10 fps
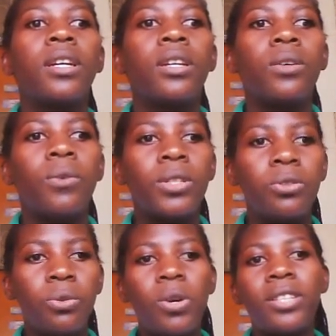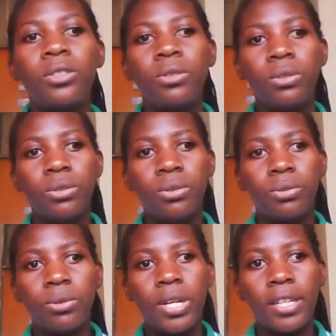What do you want to use
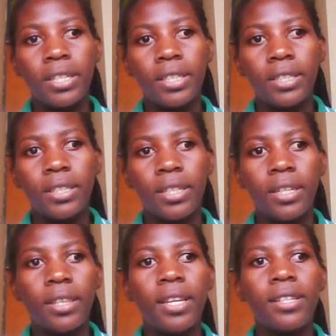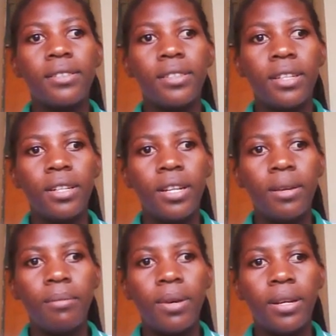to rank? And that is in a
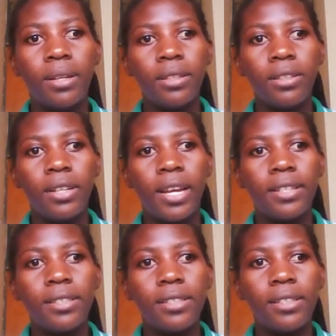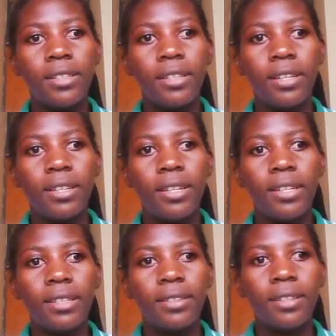number. You can see here. The
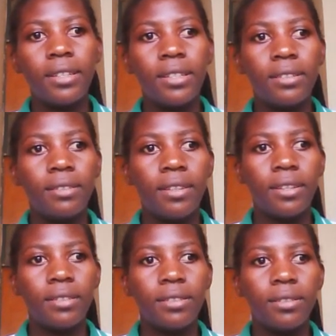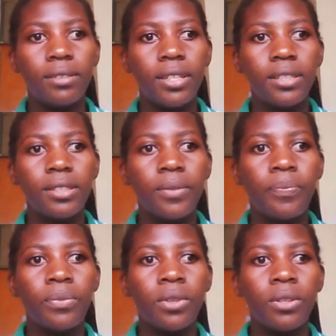next thing is this, right?
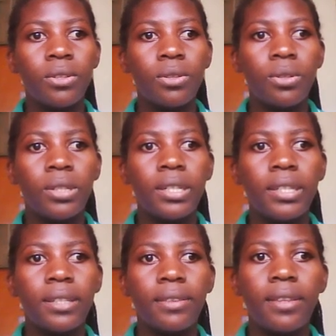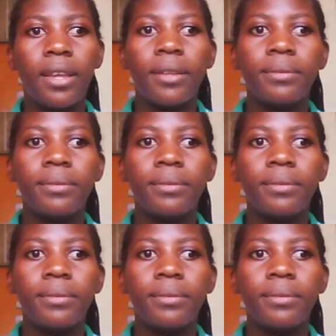So click there.